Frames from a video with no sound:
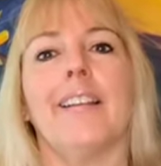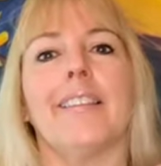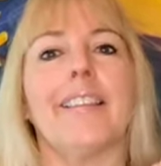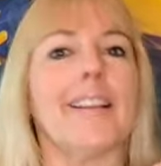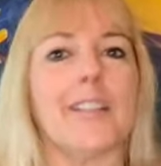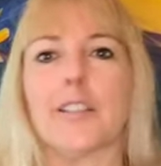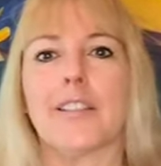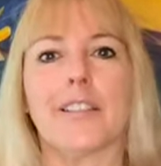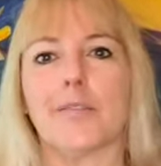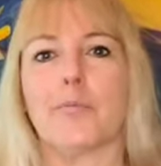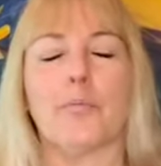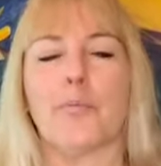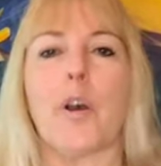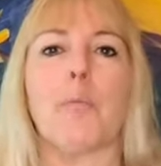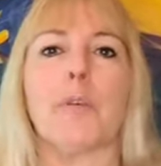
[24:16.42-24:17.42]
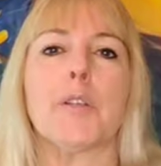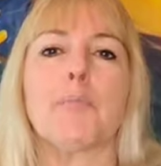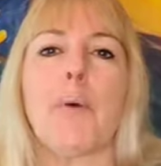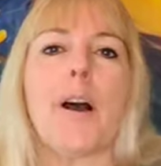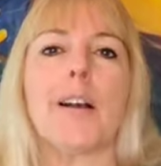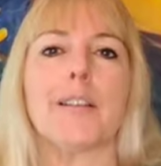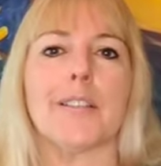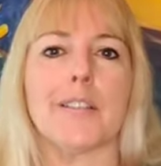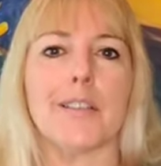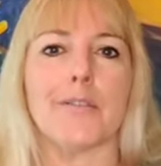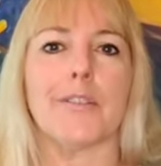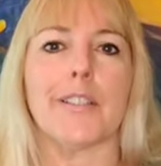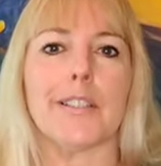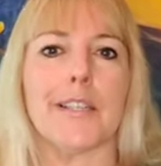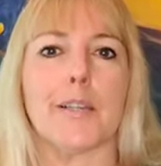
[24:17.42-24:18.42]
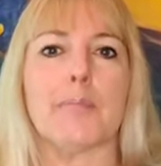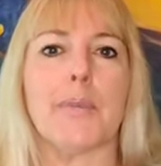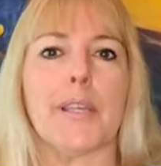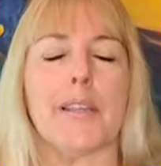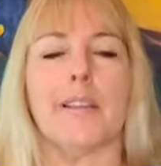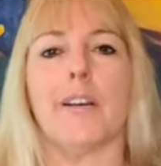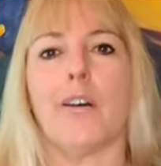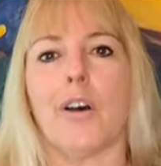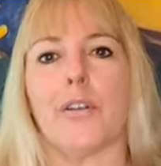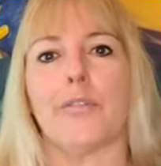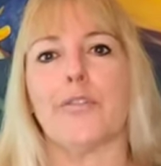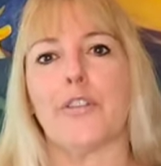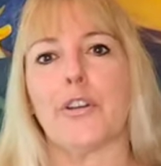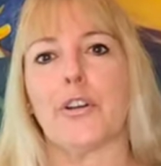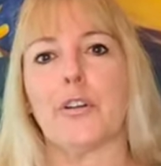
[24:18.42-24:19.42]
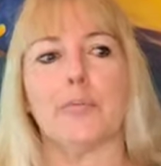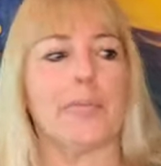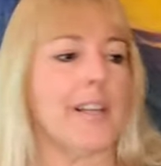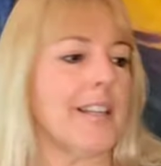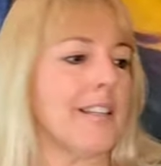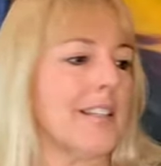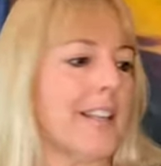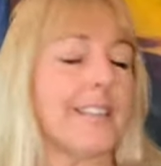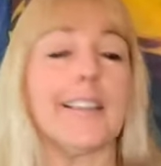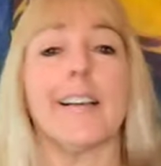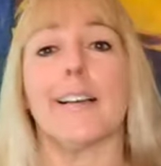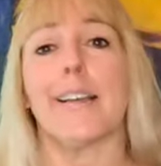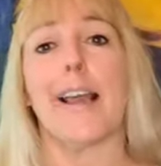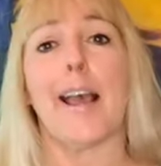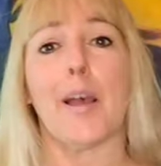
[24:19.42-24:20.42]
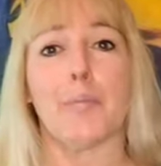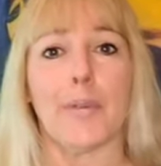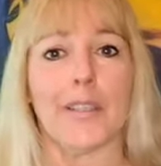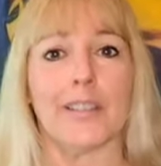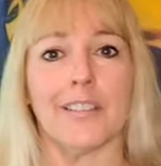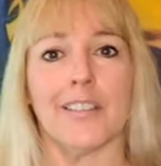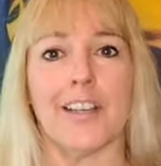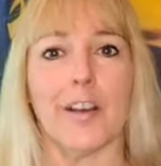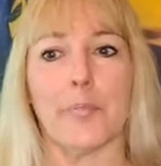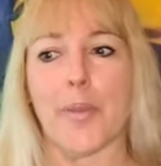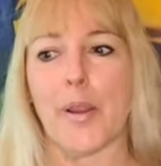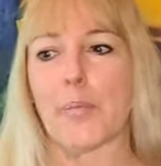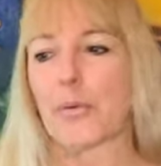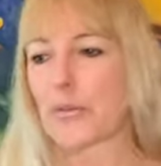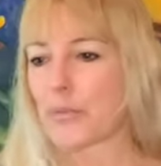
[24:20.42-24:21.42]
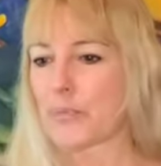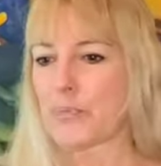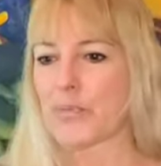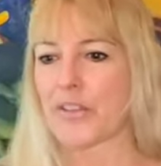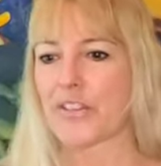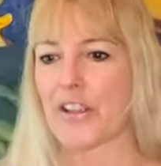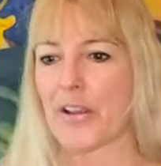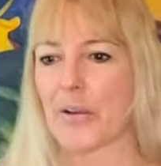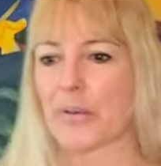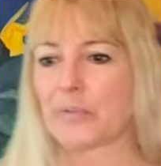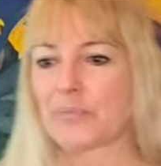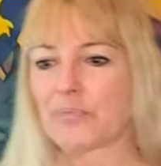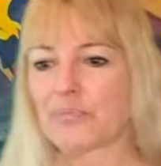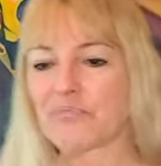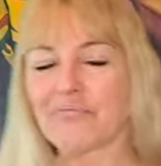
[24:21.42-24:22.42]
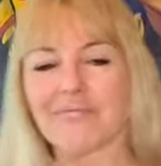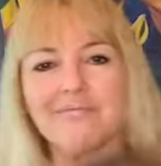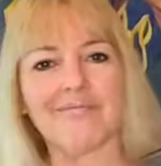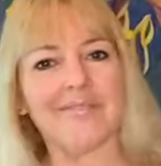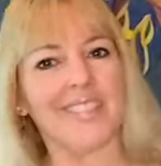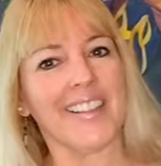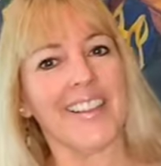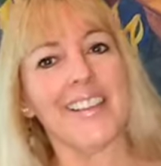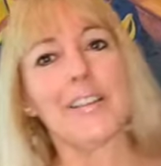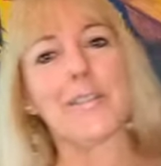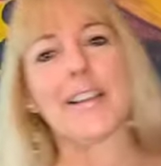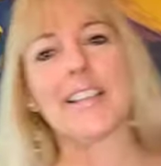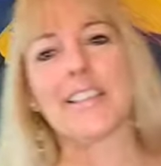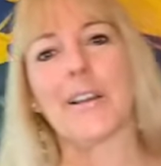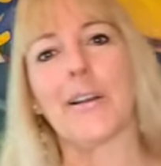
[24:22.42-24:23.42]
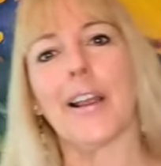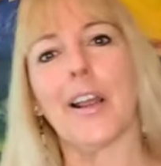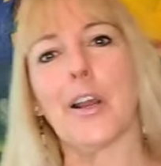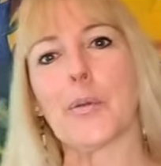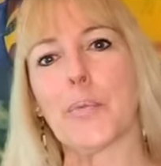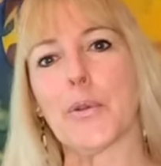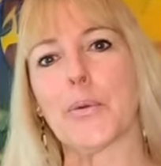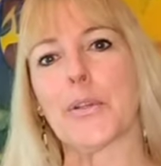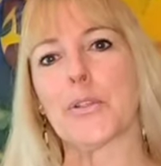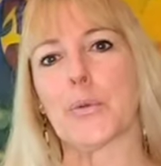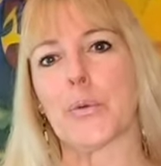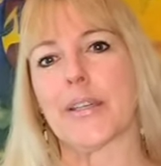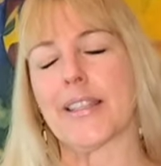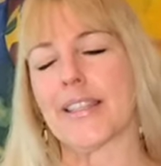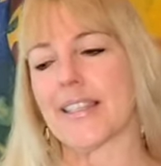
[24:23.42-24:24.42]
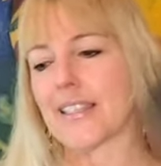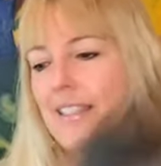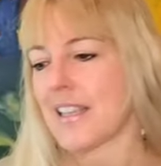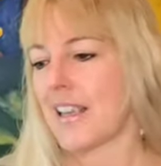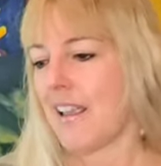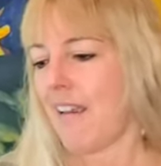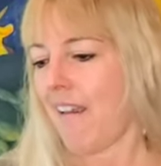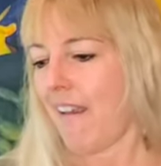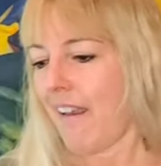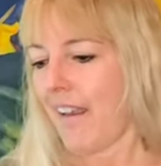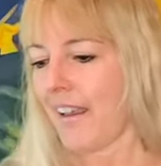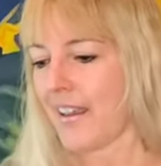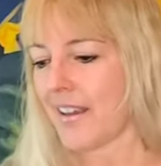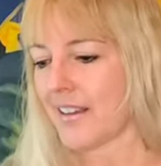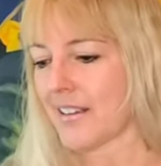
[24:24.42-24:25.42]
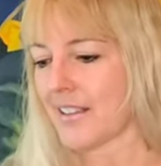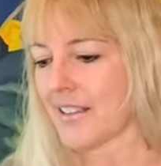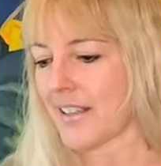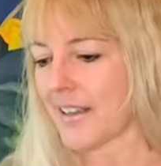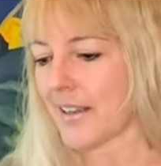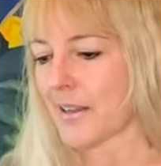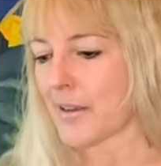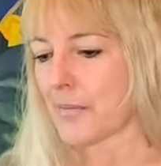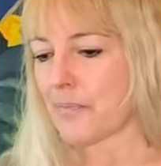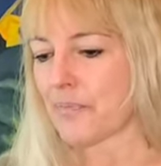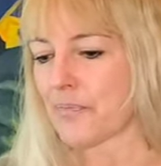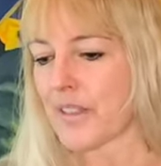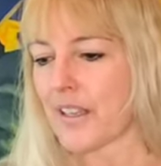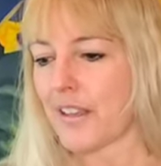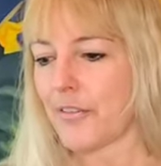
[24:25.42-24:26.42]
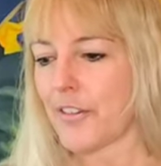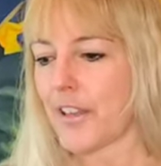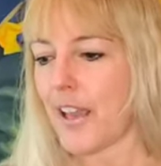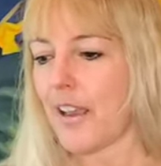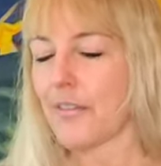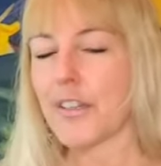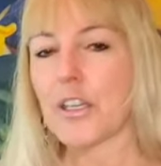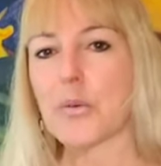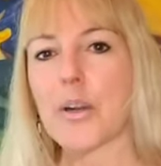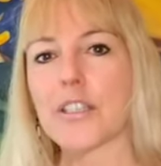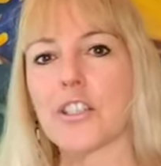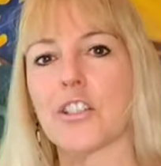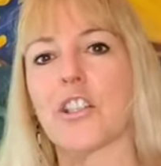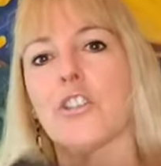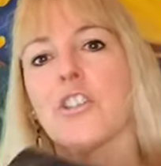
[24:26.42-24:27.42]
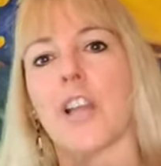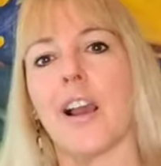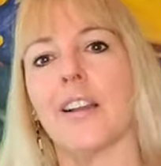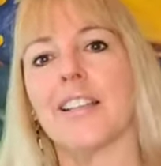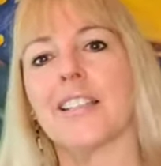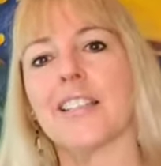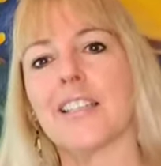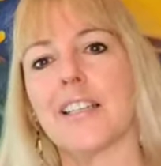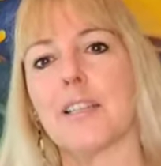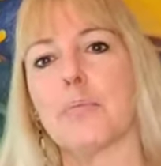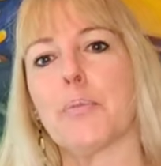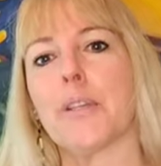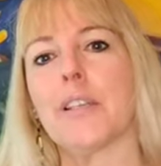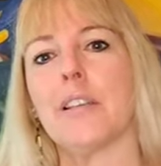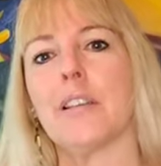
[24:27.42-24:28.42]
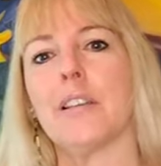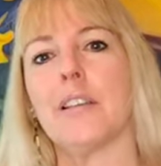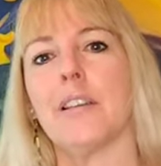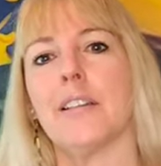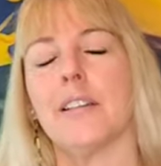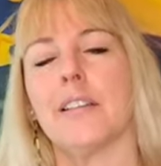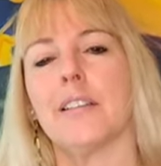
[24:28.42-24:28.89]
That's almost positively going to be on film because that's not going to happen on paper. So anyway, so I hope you enjoyed this. And um, if you have any questions, so John is going to be